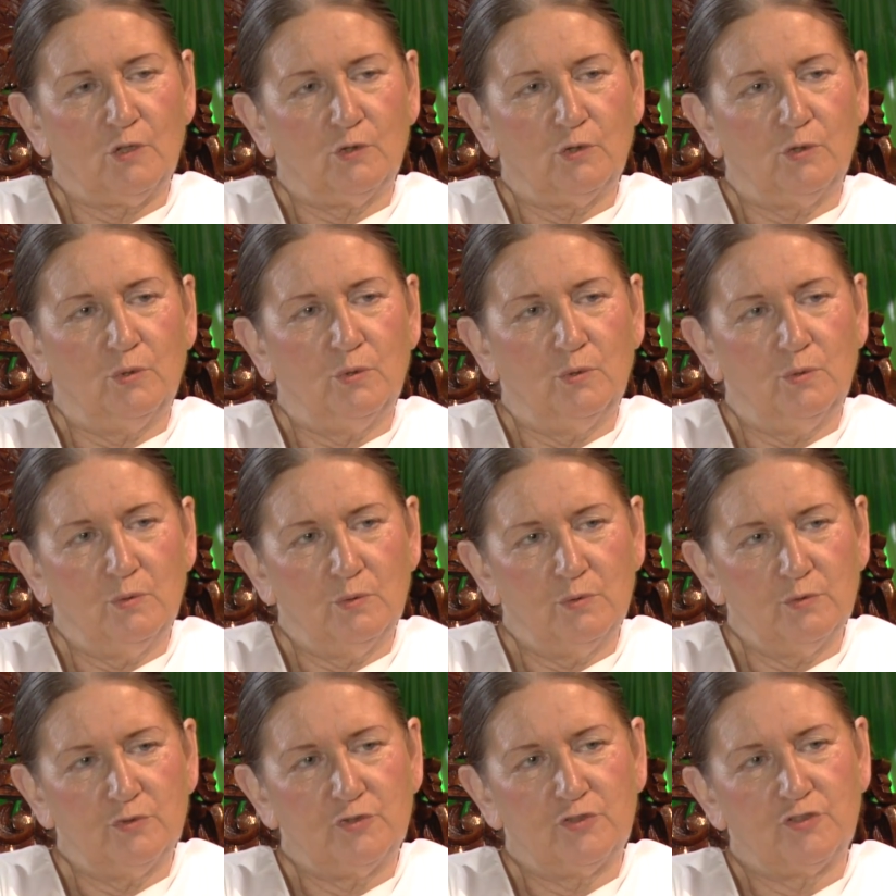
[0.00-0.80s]

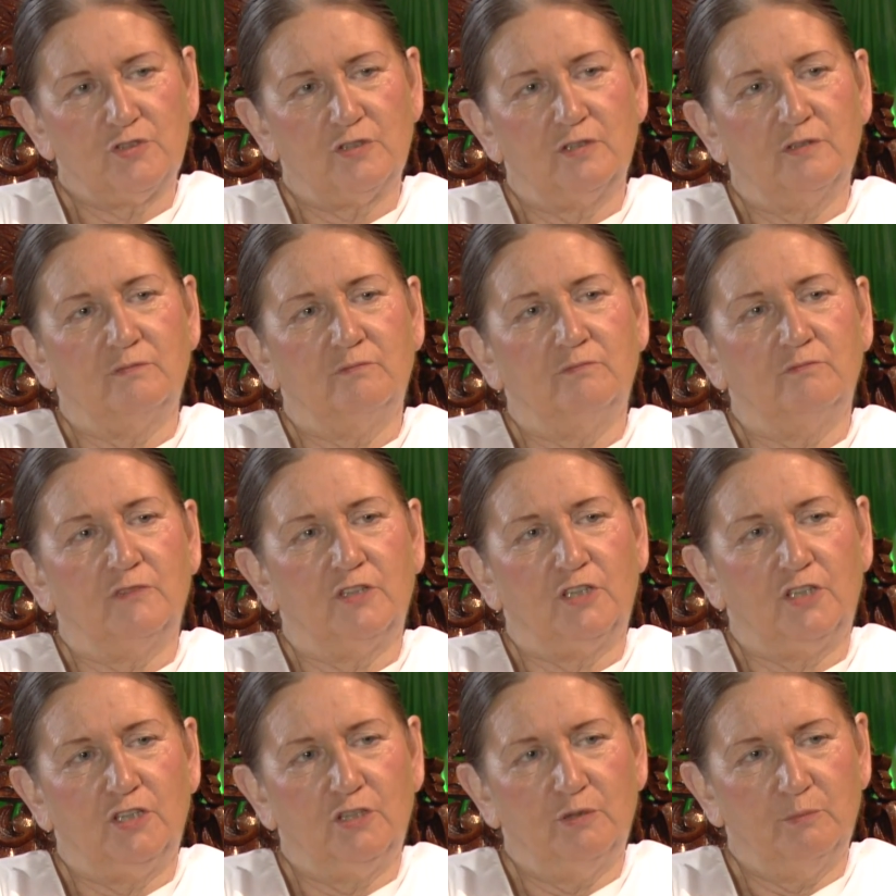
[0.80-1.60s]
cause
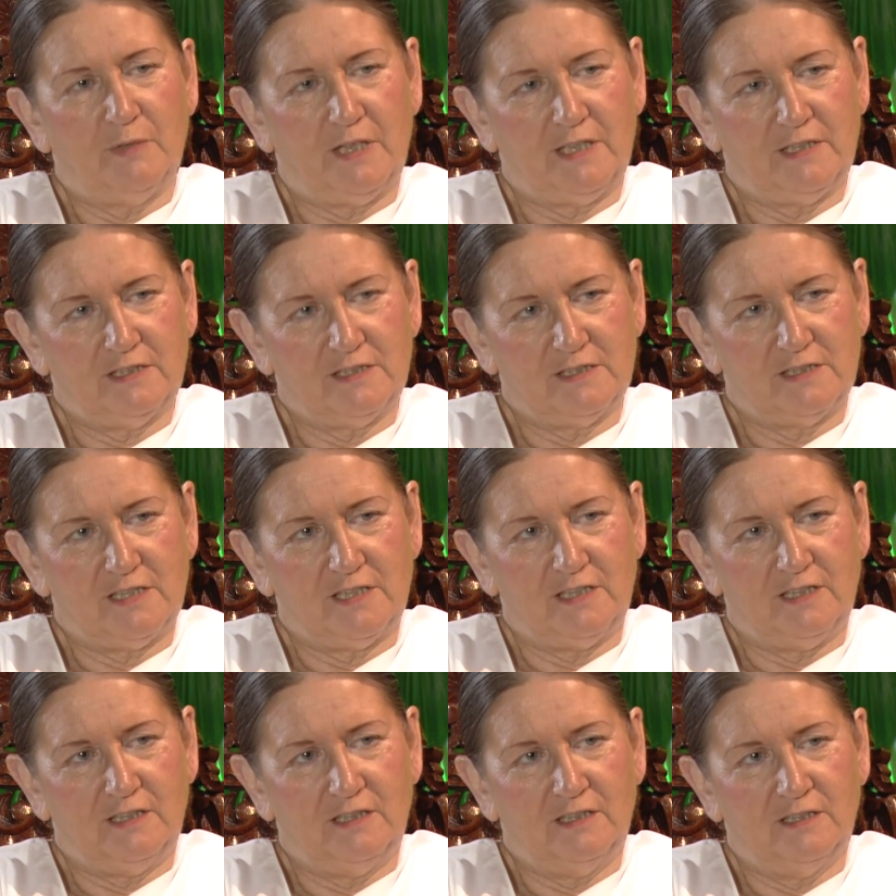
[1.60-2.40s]

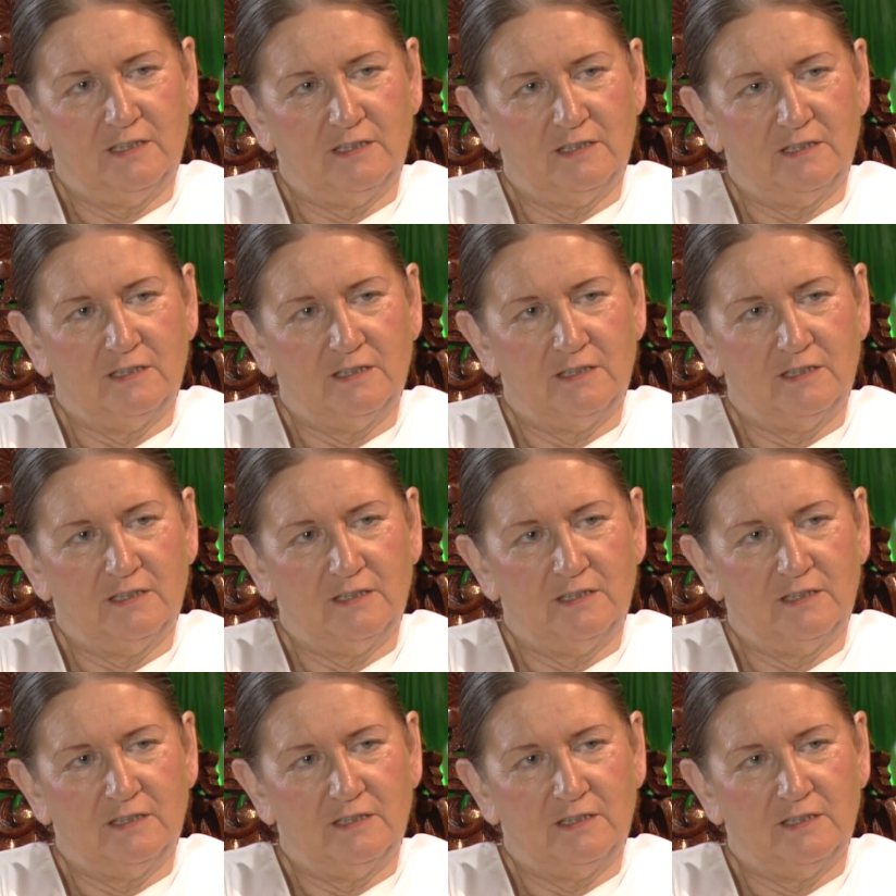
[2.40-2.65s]
humanity